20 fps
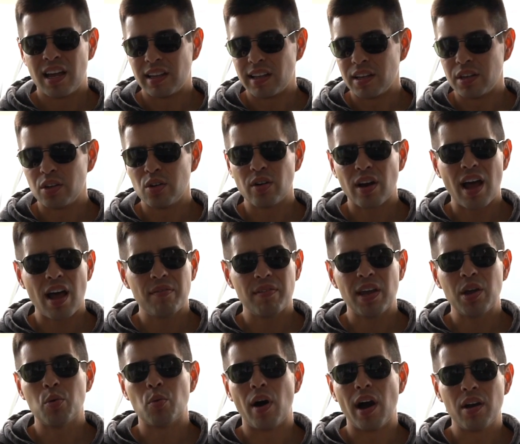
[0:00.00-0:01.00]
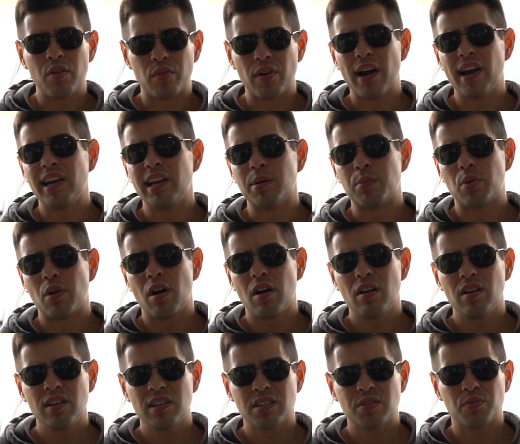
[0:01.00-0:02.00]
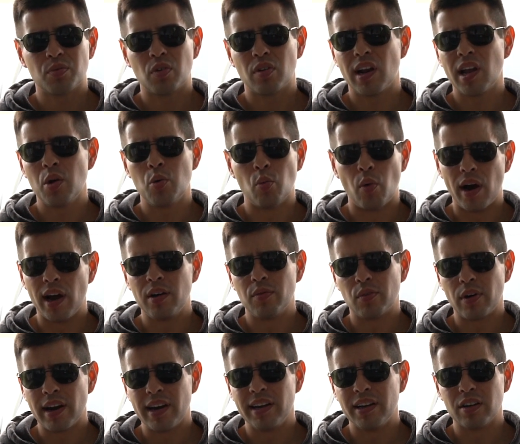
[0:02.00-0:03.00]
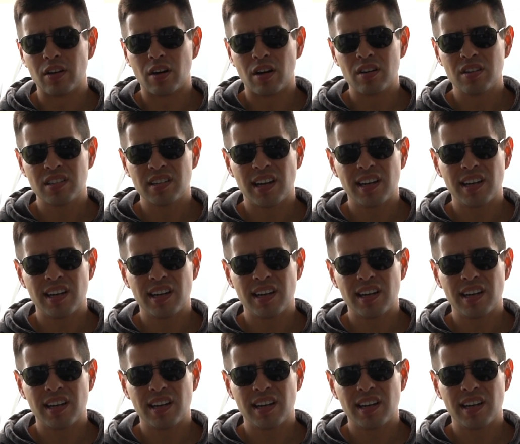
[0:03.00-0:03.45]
They do have a wide variety of products for a wide variety of cars,